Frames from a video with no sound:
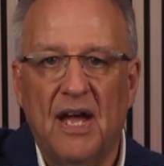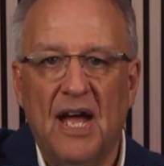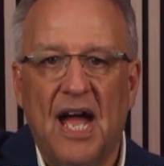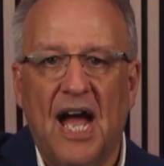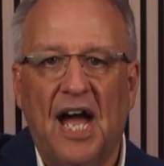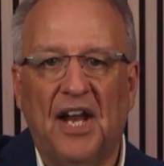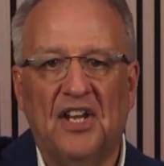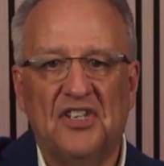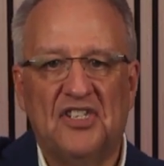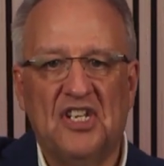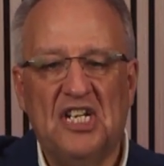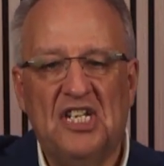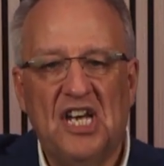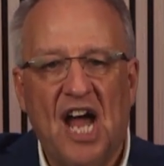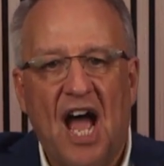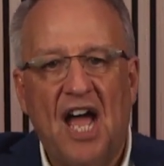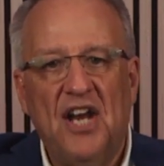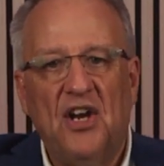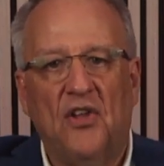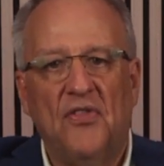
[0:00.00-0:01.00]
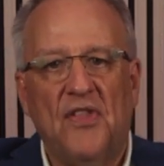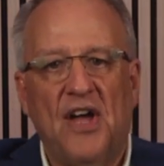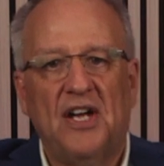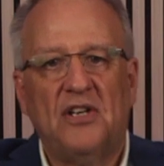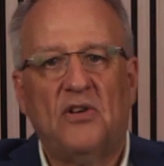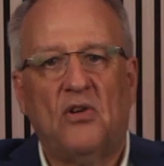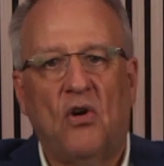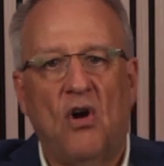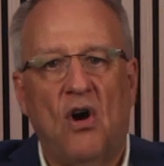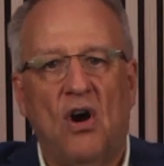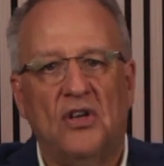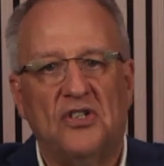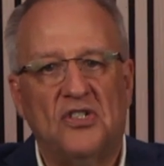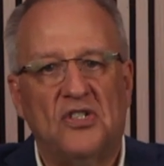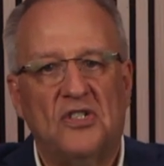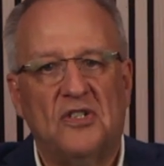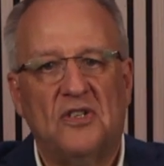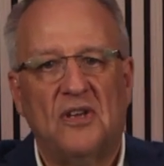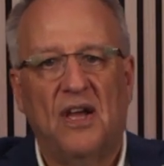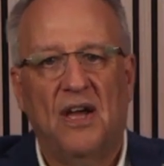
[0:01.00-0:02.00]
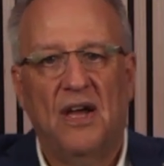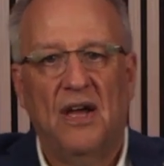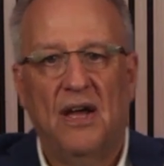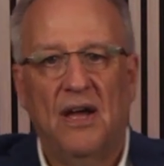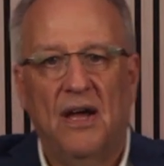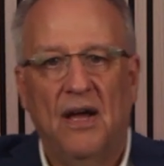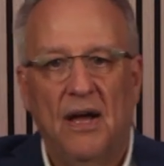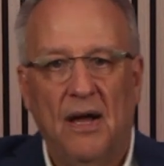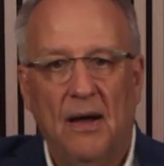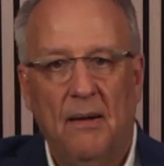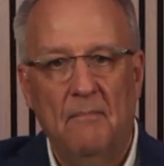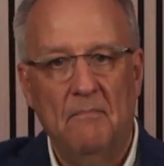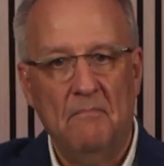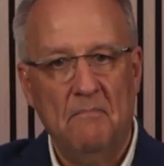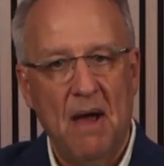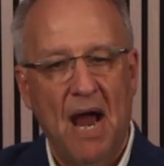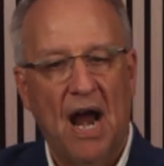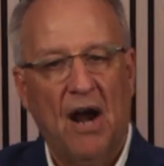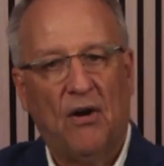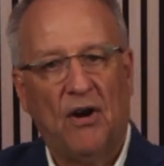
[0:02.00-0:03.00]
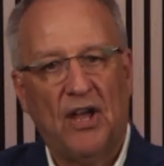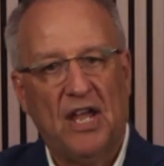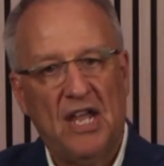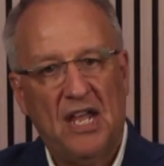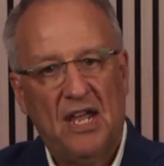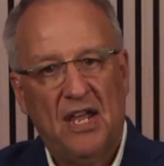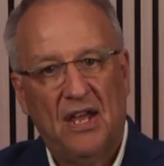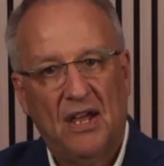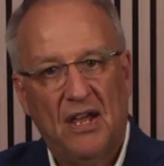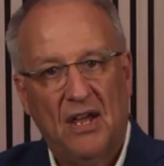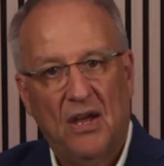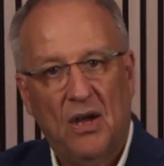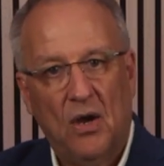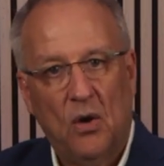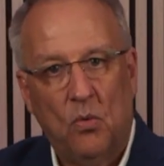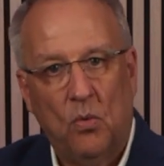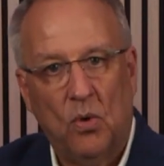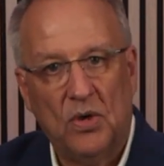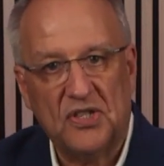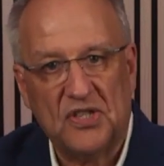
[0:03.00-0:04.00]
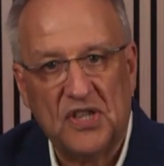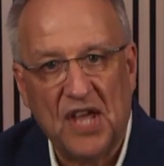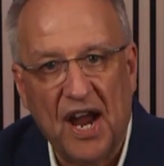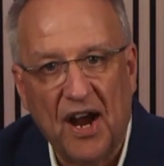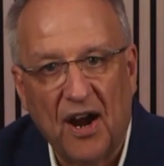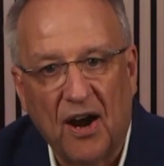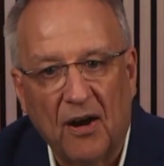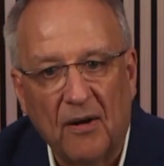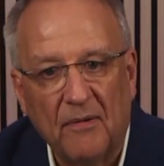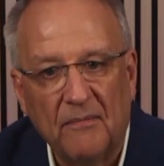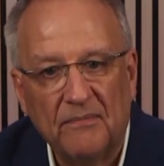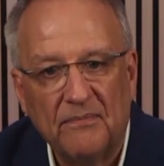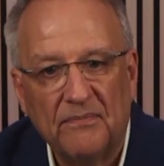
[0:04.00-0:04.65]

And as he died on that cross, Mary was there.